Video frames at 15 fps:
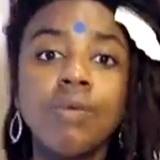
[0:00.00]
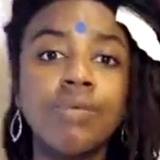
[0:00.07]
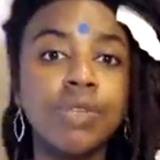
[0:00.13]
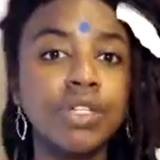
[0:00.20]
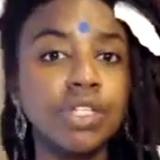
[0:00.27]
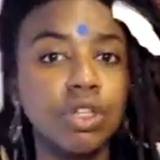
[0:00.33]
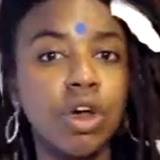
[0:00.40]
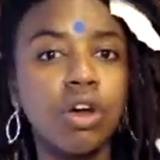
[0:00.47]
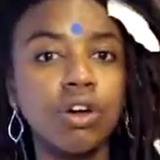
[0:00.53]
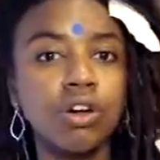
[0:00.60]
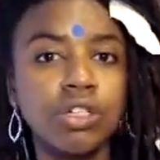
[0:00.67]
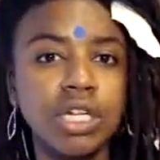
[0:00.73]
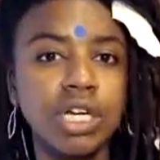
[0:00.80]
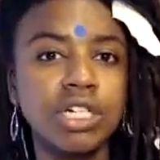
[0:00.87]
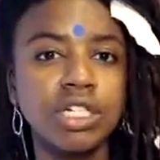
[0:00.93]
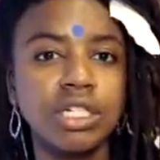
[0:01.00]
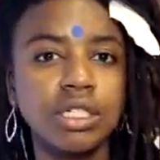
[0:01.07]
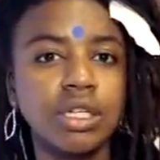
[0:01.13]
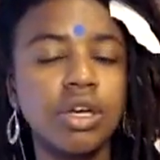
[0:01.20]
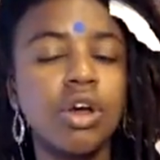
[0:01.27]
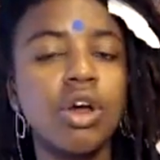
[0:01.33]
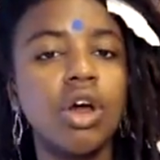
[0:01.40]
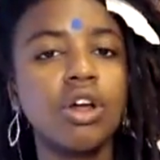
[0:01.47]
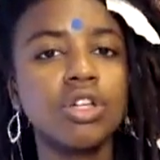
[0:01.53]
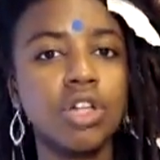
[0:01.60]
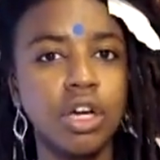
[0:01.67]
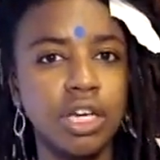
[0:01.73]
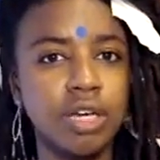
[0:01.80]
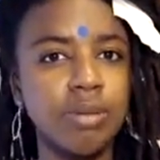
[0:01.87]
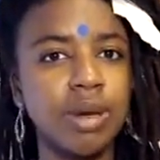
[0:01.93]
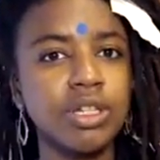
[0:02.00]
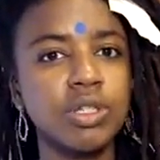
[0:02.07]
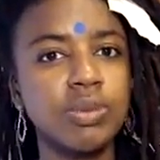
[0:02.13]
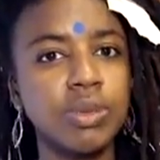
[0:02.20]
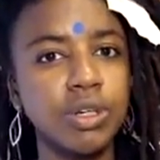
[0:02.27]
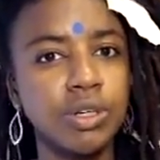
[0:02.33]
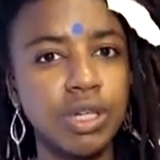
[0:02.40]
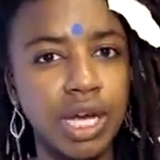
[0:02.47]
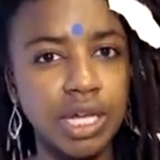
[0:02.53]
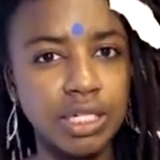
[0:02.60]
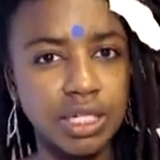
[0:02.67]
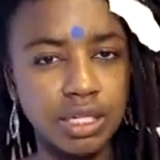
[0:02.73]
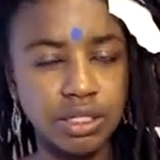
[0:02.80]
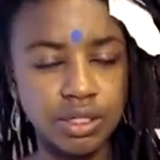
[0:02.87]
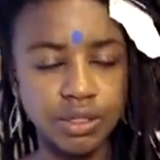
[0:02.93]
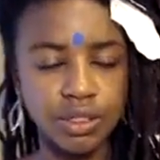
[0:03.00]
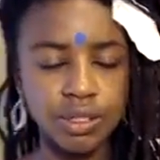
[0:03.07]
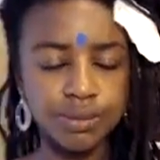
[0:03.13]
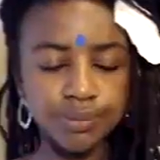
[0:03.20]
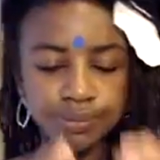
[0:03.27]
this longer session talking about spirit and ancestors.